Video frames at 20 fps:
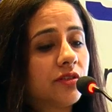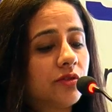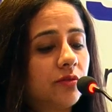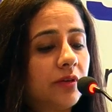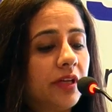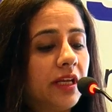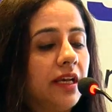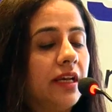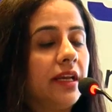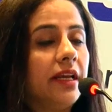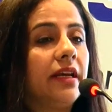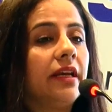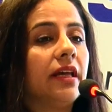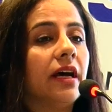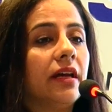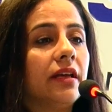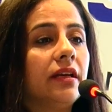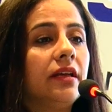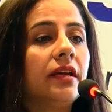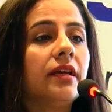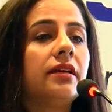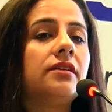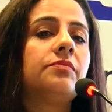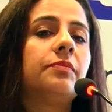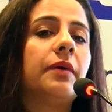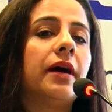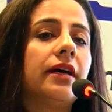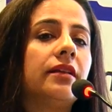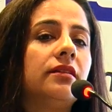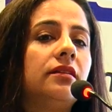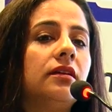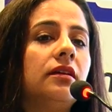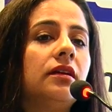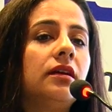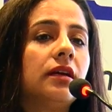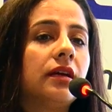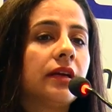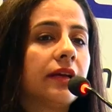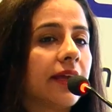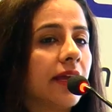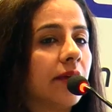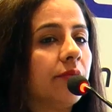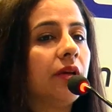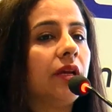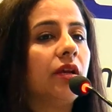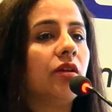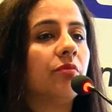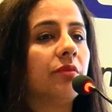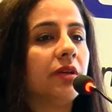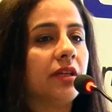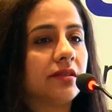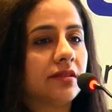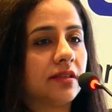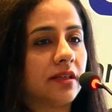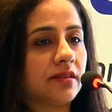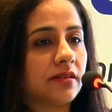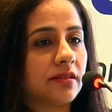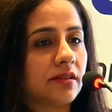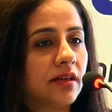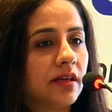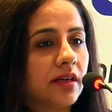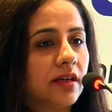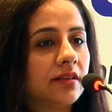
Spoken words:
is routinely done is by the chemiluminescence.